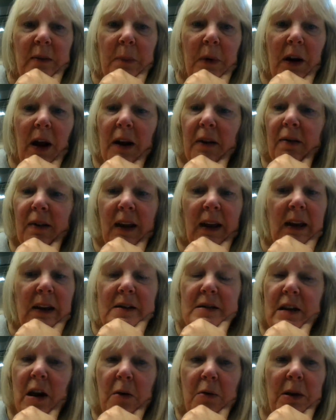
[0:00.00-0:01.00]
but I think
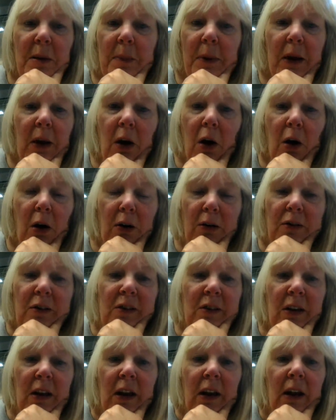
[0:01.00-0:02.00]
it's only because
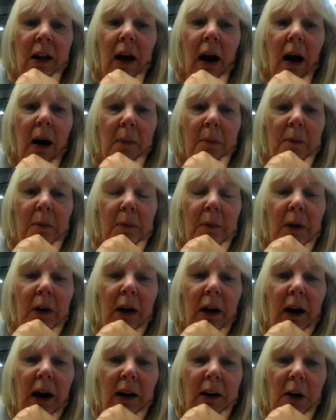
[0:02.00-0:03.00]

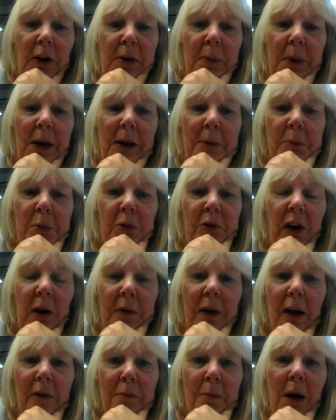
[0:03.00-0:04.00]
a lot of people don't
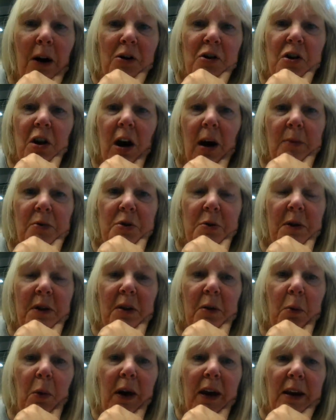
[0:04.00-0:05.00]
have much time during the
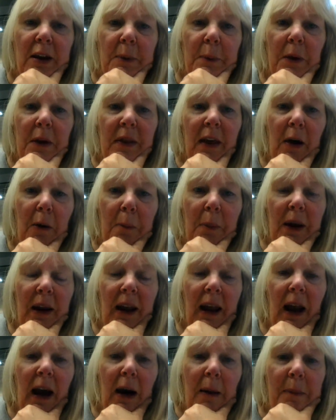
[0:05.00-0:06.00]
week, but they'll pick
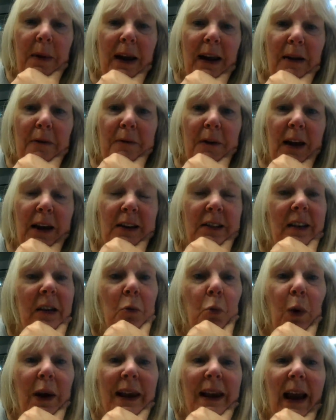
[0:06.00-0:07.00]
it up evenings and
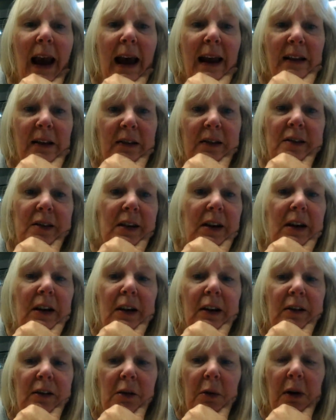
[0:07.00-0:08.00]
weekends.
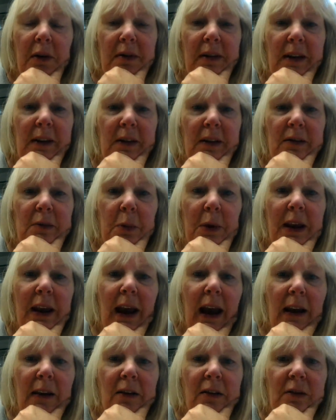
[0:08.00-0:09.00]
So I think this
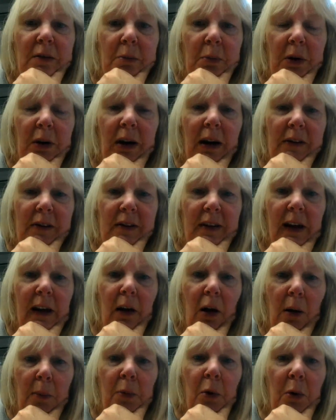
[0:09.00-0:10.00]
weekend we'll see a
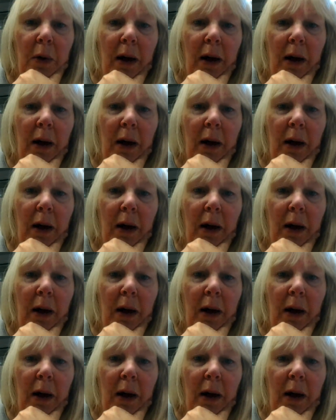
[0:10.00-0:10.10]
lot more